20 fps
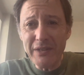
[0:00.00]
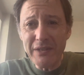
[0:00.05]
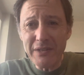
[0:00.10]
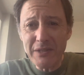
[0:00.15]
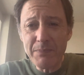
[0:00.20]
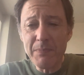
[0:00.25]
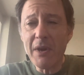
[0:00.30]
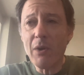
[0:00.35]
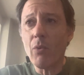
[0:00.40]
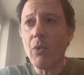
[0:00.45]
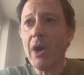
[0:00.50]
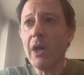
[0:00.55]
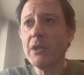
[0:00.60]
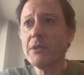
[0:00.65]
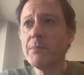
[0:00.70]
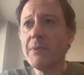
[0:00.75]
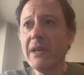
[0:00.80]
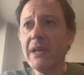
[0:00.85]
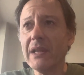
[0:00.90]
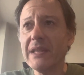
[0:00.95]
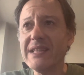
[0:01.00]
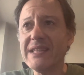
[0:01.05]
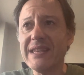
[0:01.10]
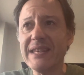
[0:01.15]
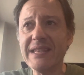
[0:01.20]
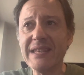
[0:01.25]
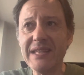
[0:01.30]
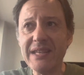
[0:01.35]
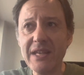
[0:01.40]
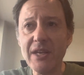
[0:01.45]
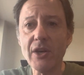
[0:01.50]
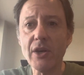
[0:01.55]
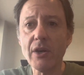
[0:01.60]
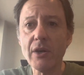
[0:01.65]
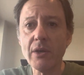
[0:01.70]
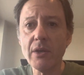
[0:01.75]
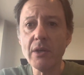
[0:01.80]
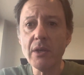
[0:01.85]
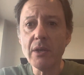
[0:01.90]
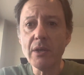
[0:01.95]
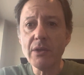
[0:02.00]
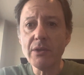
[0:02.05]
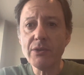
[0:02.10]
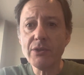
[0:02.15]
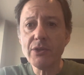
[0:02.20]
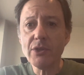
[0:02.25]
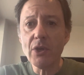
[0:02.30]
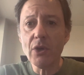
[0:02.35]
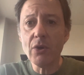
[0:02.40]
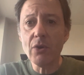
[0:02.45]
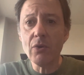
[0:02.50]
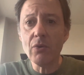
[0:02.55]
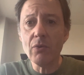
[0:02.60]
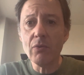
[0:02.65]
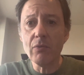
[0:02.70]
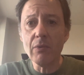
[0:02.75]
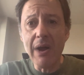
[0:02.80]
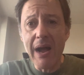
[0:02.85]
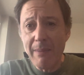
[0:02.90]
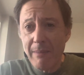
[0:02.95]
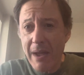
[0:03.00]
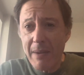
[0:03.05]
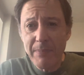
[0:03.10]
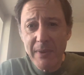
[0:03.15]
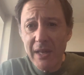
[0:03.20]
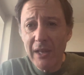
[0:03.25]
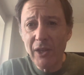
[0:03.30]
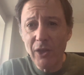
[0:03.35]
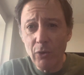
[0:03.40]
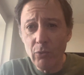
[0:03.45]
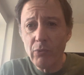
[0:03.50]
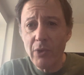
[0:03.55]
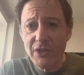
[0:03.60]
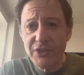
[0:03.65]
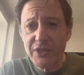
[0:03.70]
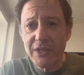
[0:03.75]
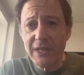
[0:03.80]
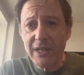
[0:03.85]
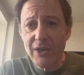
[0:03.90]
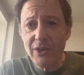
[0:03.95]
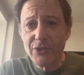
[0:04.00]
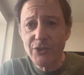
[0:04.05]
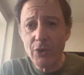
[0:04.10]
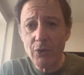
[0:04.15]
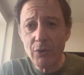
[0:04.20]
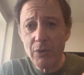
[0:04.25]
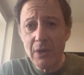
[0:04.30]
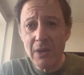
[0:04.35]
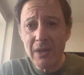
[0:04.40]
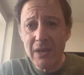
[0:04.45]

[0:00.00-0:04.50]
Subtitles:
It's been a while. It's been at least a year, so I might be a little rusty here, so